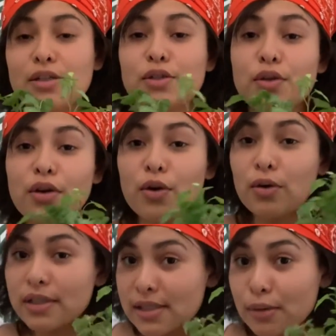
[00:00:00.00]
So the
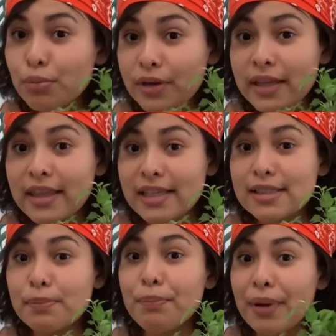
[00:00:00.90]
goal is to bring
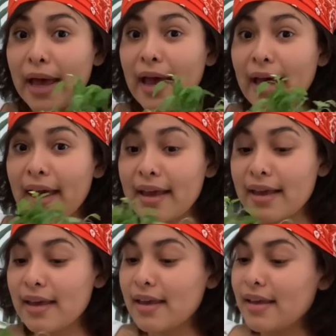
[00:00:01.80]
these back.
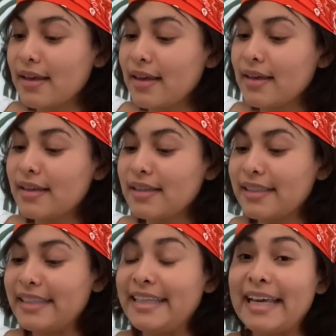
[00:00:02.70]

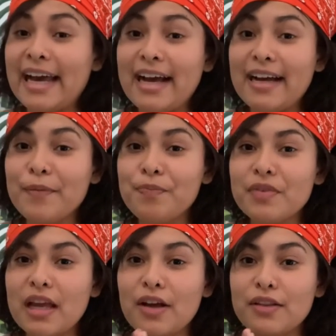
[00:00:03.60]
Yeah,
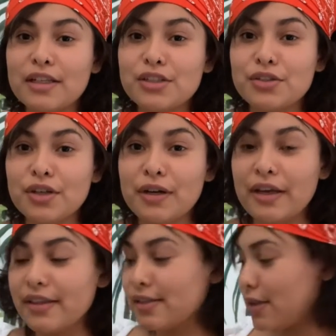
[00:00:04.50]
I'll let you know
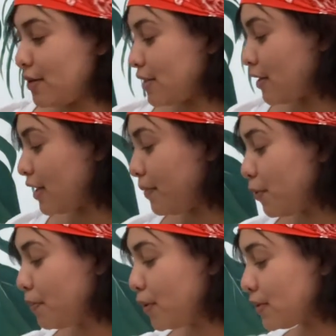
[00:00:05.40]
how this goes. I'll
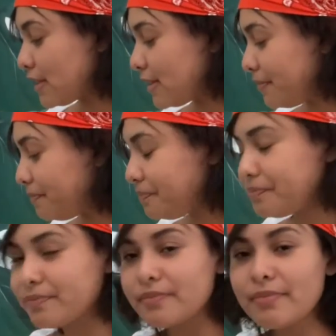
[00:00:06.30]
keep you posted.
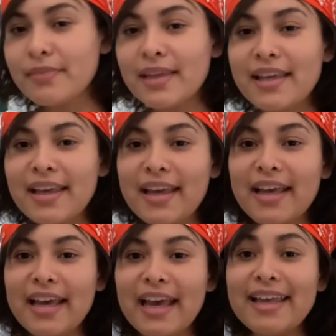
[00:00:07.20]

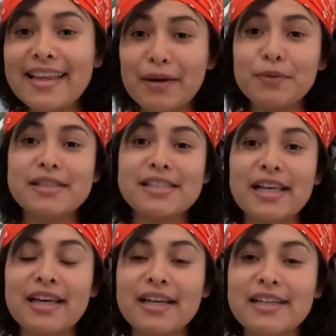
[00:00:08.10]
And that was
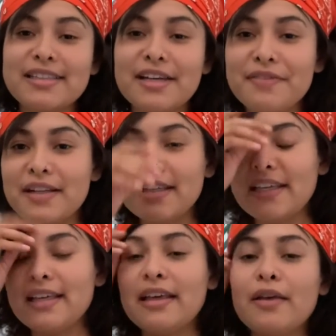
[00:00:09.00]

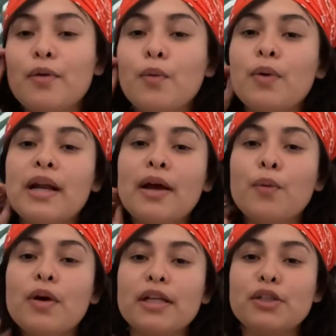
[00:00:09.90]
definitely what I
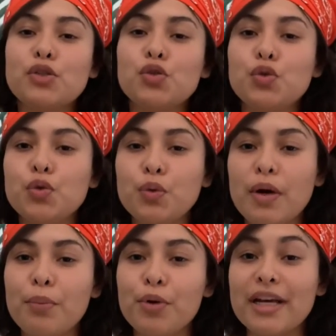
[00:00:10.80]
wanted
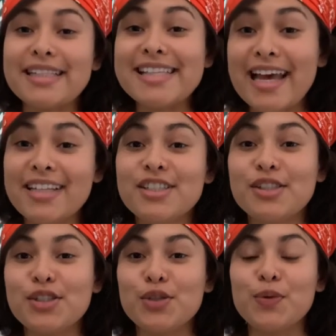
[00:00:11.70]
to bring
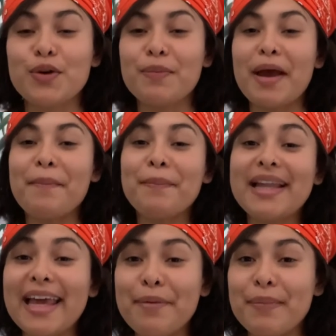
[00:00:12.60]
attention to, were my
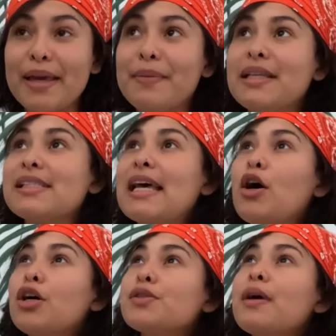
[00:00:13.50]
plant babies.
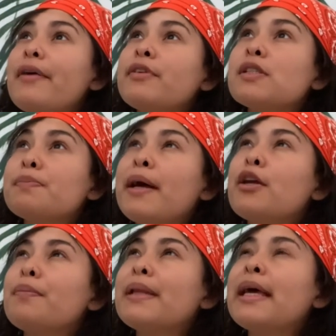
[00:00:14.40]
I also have a
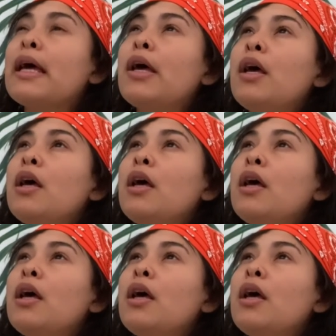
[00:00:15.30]
spider plant.